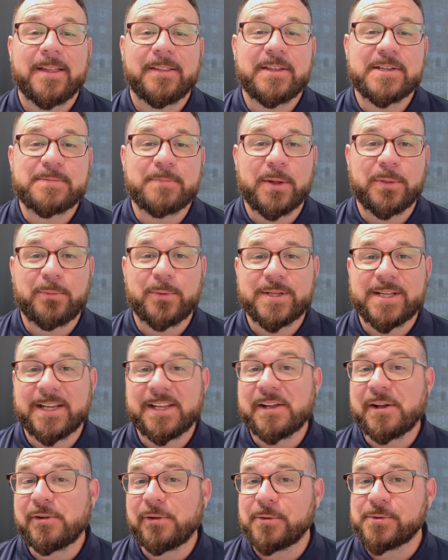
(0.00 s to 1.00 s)
This month, we're
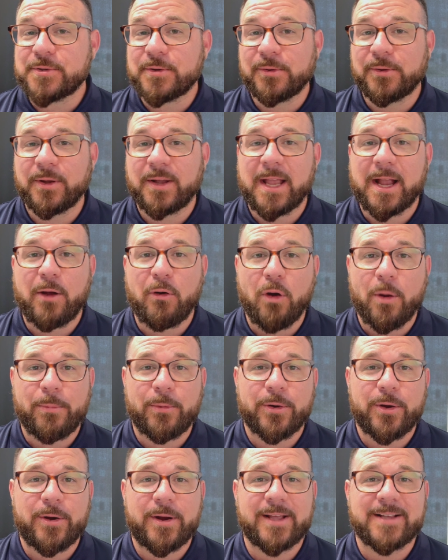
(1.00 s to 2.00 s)
taking a closer look at
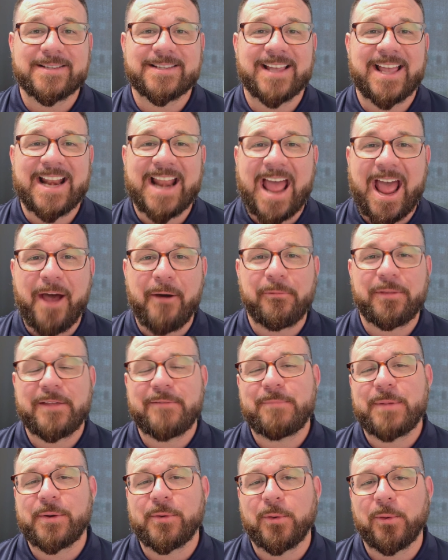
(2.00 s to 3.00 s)
corporate earnings and how
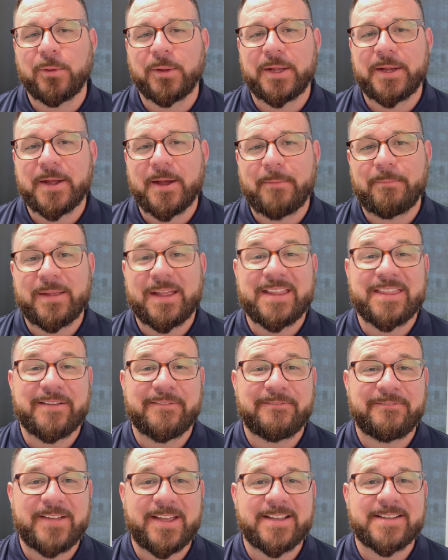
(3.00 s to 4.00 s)
they've been holding up in the
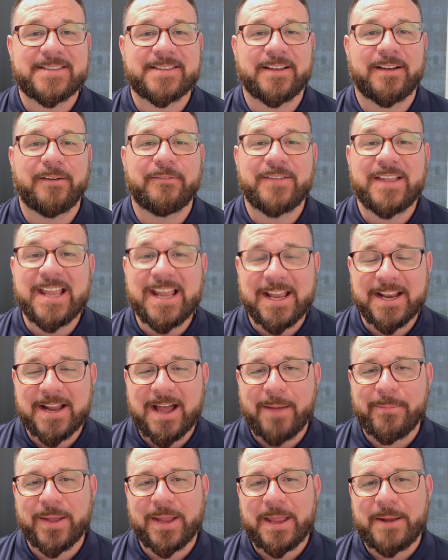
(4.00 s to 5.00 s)
face of
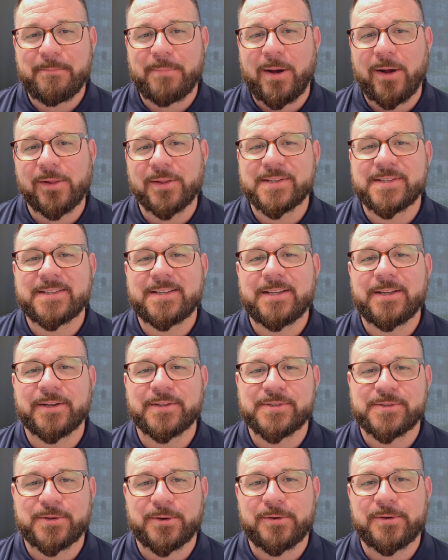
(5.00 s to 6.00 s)
economic and policy
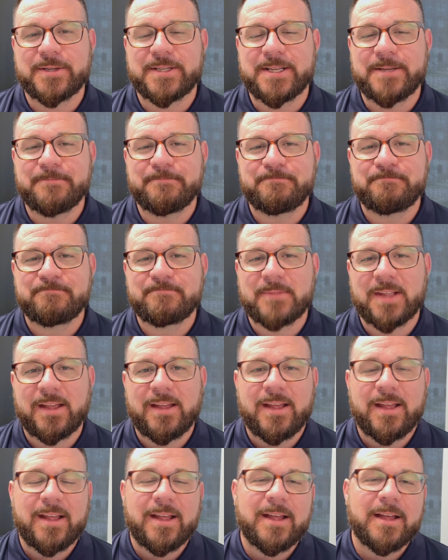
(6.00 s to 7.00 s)
uncertainty.
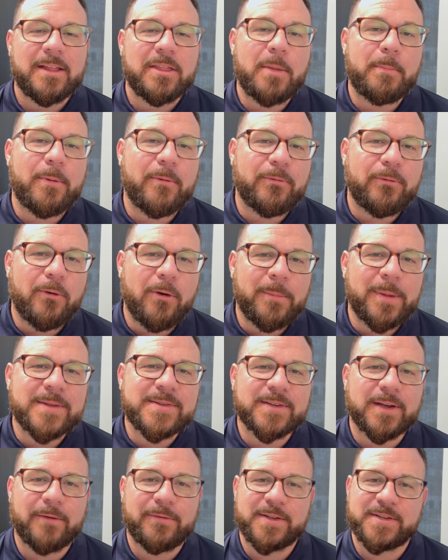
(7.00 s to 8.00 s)
The
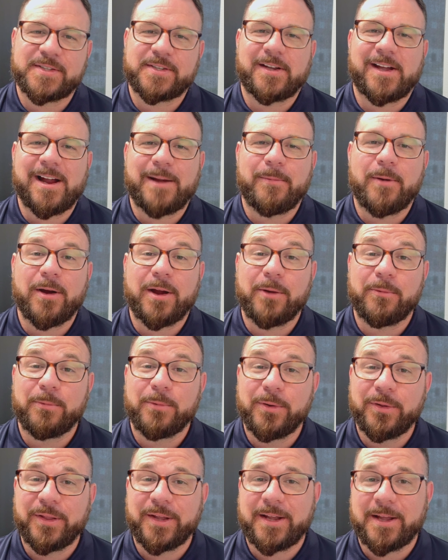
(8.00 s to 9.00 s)
performance of the stock market
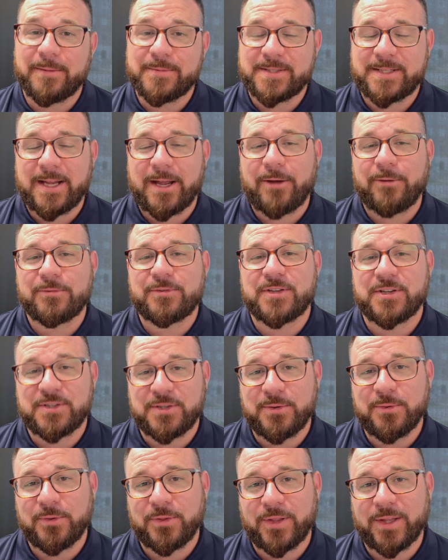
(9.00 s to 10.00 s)
really comes down to
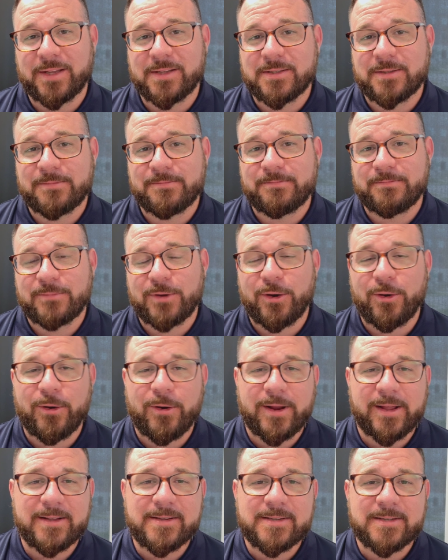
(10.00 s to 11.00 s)
two things:
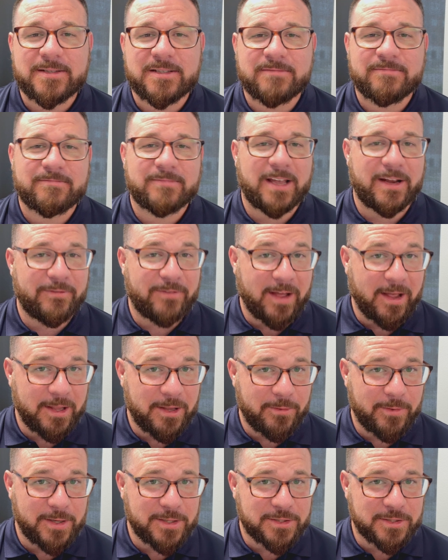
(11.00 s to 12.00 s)
earnings and
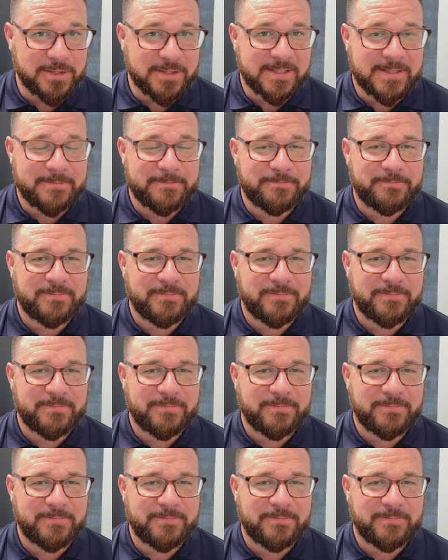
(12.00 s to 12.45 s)
valuations.